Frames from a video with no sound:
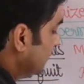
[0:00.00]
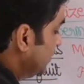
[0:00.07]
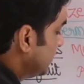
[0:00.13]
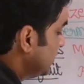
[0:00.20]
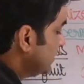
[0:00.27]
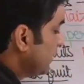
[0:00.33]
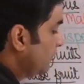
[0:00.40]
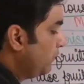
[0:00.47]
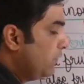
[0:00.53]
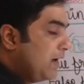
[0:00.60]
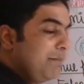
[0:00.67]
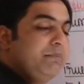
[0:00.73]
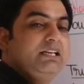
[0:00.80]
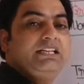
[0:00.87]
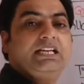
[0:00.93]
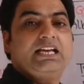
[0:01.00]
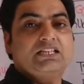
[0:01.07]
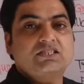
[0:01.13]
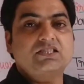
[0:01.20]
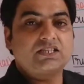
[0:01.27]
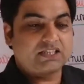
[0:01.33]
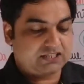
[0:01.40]
This is a family.
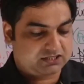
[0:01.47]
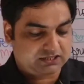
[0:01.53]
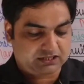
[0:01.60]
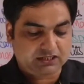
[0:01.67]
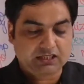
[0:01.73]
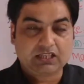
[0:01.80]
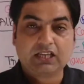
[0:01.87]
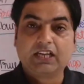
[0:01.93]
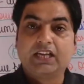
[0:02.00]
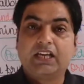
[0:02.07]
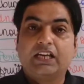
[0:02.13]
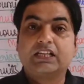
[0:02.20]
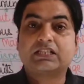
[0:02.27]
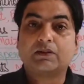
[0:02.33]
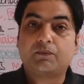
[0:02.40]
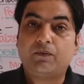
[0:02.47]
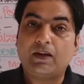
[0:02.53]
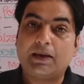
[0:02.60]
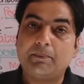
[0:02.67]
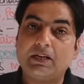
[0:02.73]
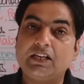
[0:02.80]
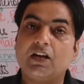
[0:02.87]
Asteraceae is a
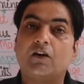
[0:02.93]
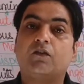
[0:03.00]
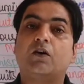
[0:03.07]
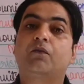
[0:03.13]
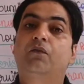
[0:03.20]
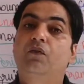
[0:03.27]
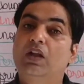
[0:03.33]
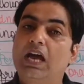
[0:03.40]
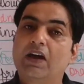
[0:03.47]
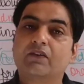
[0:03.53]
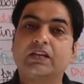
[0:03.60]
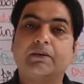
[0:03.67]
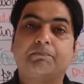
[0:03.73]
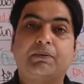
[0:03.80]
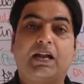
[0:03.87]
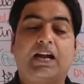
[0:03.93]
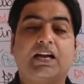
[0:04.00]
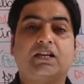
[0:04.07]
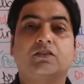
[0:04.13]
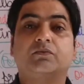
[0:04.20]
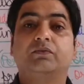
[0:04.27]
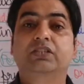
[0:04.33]
family of a flowering
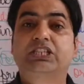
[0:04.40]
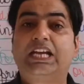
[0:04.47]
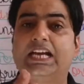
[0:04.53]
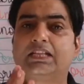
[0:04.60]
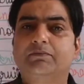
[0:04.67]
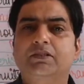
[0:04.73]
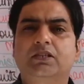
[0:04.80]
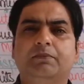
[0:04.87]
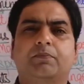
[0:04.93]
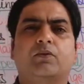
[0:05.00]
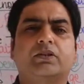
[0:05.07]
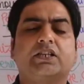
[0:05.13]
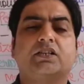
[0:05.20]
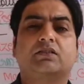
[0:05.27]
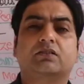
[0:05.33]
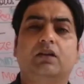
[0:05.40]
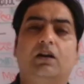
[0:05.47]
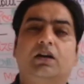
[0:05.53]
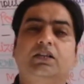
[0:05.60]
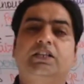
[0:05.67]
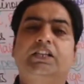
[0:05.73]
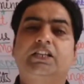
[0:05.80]
plants which has been reported
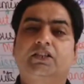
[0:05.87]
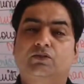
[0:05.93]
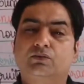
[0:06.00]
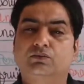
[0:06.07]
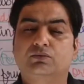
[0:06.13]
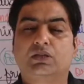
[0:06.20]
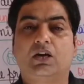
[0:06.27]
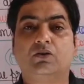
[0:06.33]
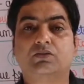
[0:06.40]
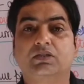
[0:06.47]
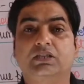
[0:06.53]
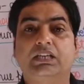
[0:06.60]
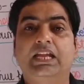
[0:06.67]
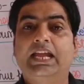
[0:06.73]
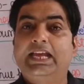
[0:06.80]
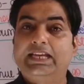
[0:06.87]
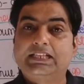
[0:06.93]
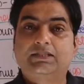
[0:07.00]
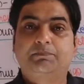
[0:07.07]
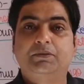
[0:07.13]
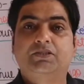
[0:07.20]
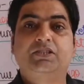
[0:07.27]
32,000
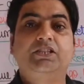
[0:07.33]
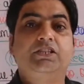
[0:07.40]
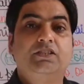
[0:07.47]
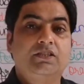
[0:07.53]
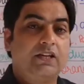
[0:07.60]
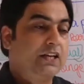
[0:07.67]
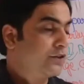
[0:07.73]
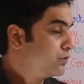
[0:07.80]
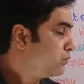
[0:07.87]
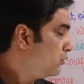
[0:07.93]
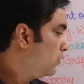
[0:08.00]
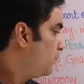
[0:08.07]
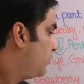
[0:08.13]
species so